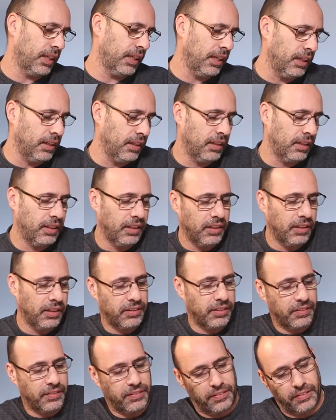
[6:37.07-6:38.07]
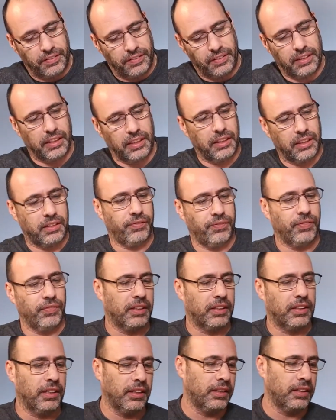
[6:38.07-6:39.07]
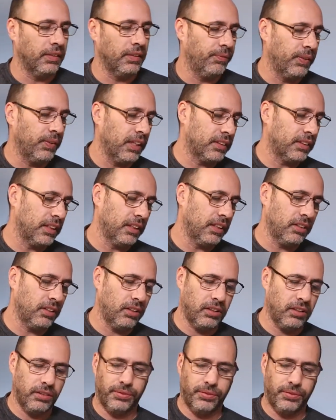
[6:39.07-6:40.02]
in here, let me take the plastic